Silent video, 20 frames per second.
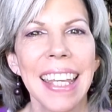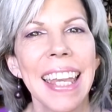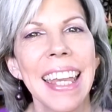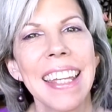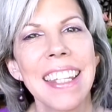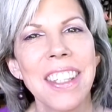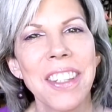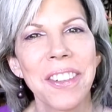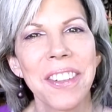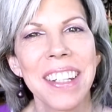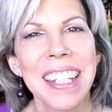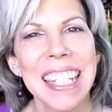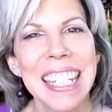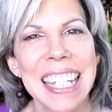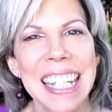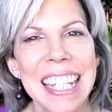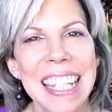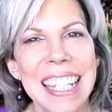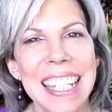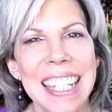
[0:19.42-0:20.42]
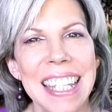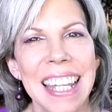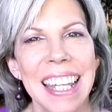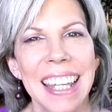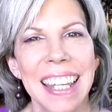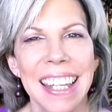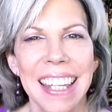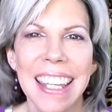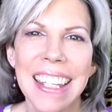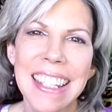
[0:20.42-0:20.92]
Canceristas,
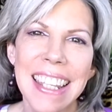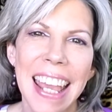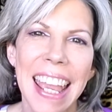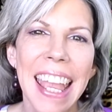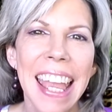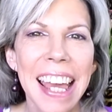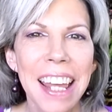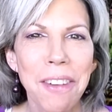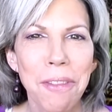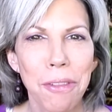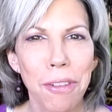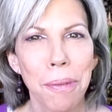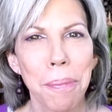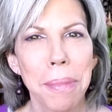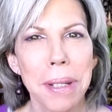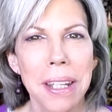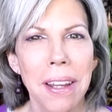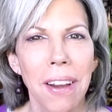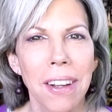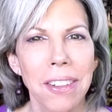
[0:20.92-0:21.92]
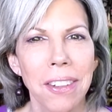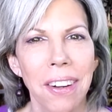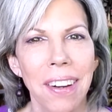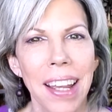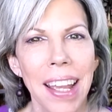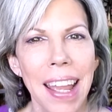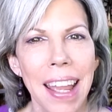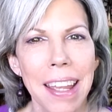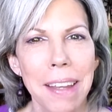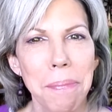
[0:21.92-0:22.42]
it's Anne from But Doctor
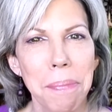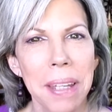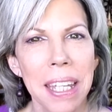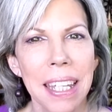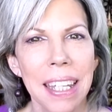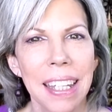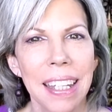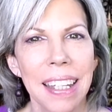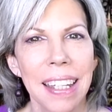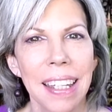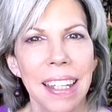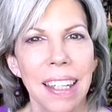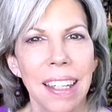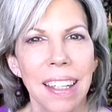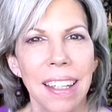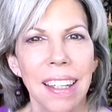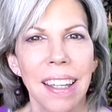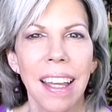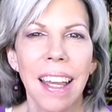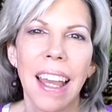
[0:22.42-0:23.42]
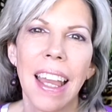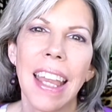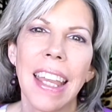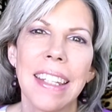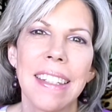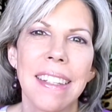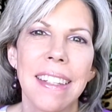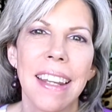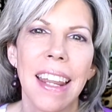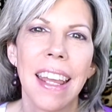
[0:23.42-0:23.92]
I Hate Pink.
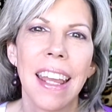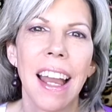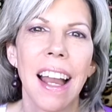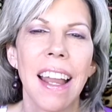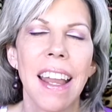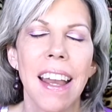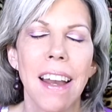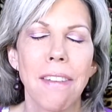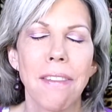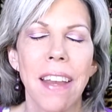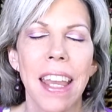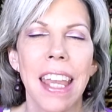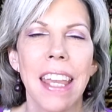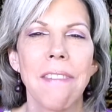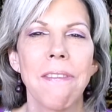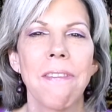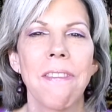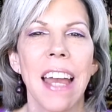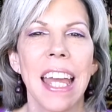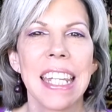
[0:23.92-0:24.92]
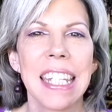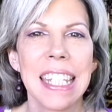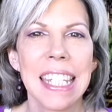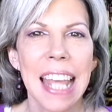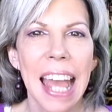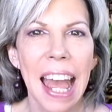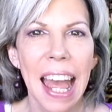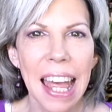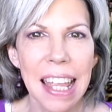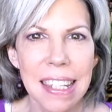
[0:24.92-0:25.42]
Hey, today I have a
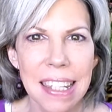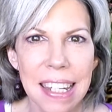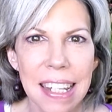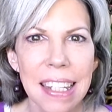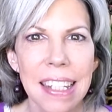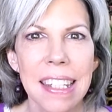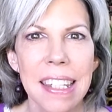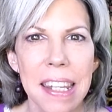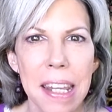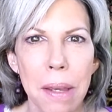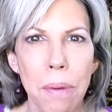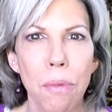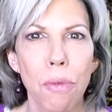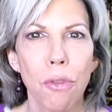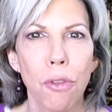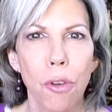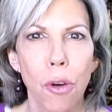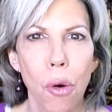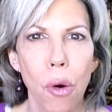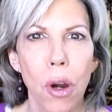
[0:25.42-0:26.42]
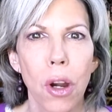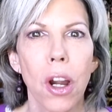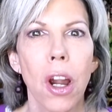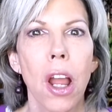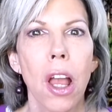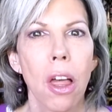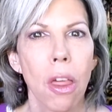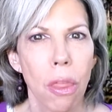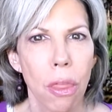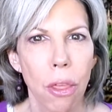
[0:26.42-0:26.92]
fantastic tip for
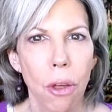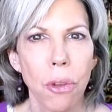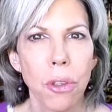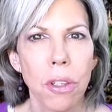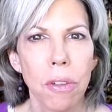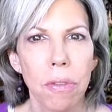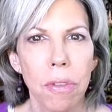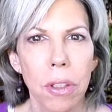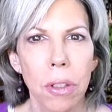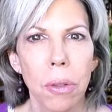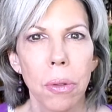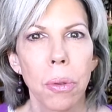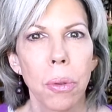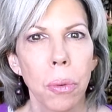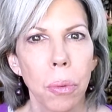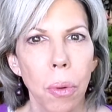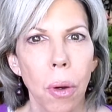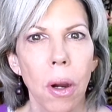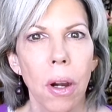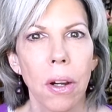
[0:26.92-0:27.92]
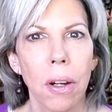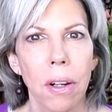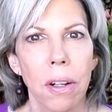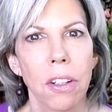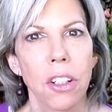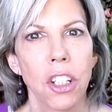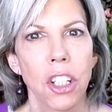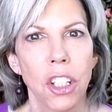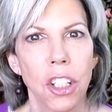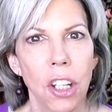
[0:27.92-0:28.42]
those of you who
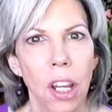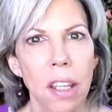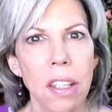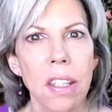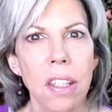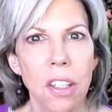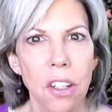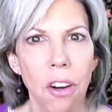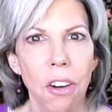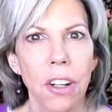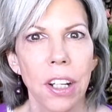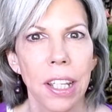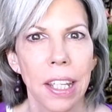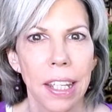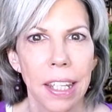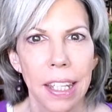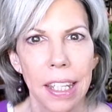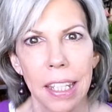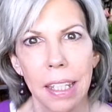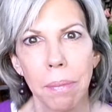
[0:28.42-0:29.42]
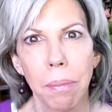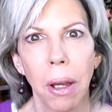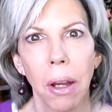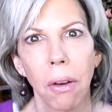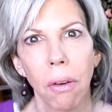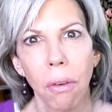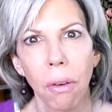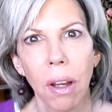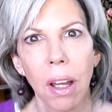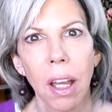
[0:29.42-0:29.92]
are just starting chemo.